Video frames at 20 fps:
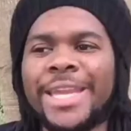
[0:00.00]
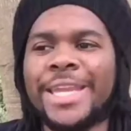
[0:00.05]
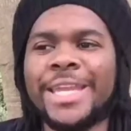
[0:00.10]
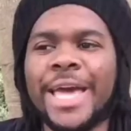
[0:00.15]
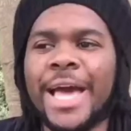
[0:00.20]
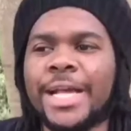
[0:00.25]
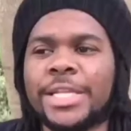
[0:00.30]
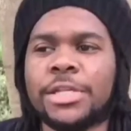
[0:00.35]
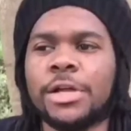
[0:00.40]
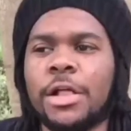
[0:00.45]
I
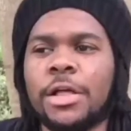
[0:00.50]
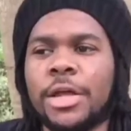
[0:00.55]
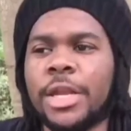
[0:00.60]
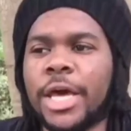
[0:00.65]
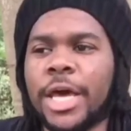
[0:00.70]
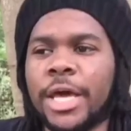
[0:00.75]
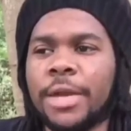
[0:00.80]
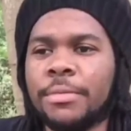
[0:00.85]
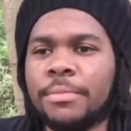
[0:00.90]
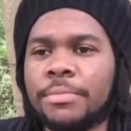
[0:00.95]
didn't ask
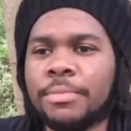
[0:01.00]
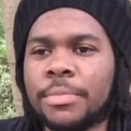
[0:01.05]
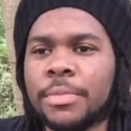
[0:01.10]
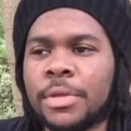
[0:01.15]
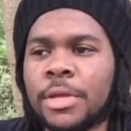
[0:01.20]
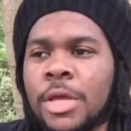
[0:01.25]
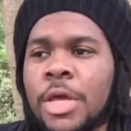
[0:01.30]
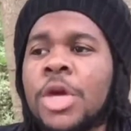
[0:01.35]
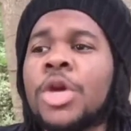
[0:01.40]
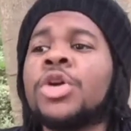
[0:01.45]
all that.
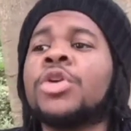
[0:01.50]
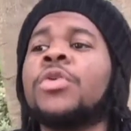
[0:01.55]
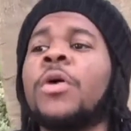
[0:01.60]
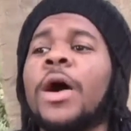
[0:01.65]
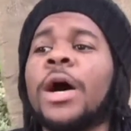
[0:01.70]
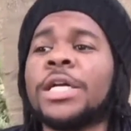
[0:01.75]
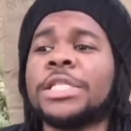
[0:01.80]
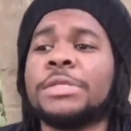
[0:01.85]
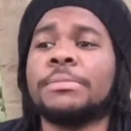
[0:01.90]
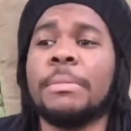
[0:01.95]

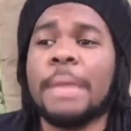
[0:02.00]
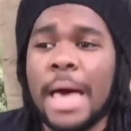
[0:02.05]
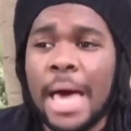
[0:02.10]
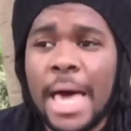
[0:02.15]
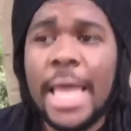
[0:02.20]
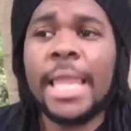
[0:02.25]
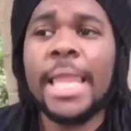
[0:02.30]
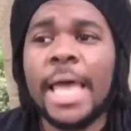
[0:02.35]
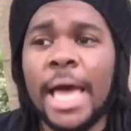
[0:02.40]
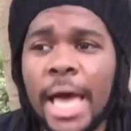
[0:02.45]
Cross
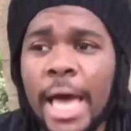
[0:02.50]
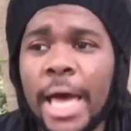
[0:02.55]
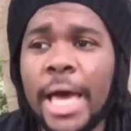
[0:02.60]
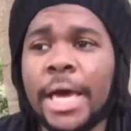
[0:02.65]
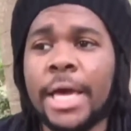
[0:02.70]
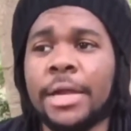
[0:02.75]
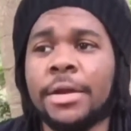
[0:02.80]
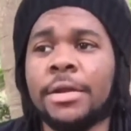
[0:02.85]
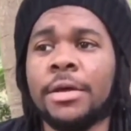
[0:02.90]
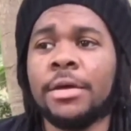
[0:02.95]
my
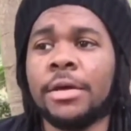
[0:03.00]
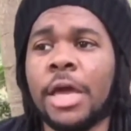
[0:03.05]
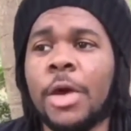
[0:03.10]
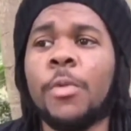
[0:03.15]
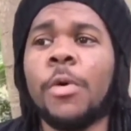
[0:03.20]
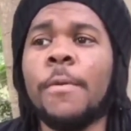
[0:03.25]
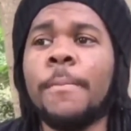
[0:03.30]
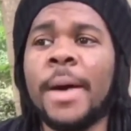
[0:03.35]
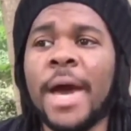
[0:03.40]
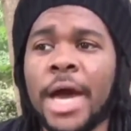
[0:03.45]
line
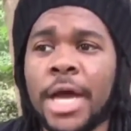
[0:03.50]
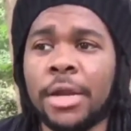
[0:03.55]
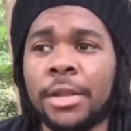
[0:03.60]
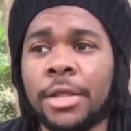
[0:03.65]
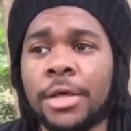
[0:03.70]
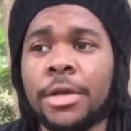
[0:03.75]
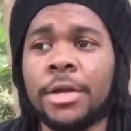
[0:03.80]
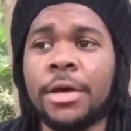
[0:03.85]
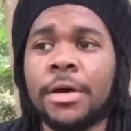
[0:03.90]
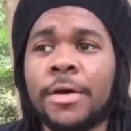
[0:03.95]
and we're
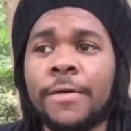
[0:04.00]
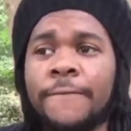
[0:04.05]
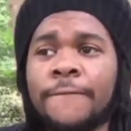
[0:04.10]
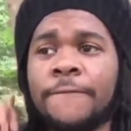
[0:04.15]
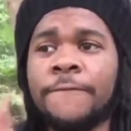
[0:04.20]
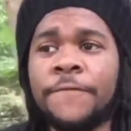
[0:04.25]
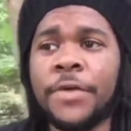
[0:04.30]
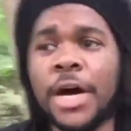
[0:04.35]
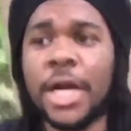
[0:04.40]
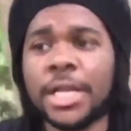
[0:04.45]
battling.
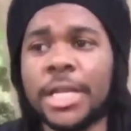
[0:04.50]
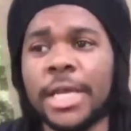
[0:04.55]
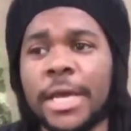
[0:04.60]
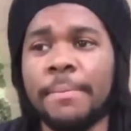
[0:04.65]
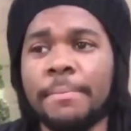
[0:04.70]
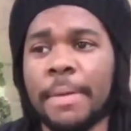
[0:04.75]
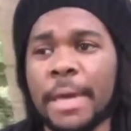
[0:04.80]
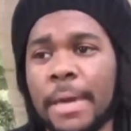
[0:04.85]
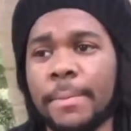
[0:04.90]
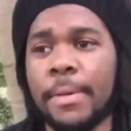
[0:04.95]
Fuck
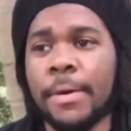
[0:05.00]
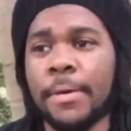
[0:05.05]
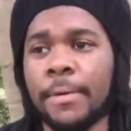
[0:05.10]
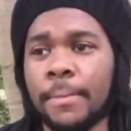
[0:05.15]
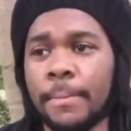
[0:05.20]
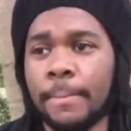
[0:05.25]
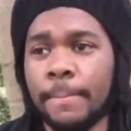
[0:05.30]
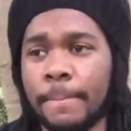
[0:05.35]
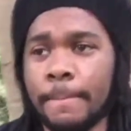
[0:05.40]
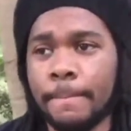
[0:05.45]
that
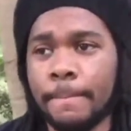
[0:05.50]
baby.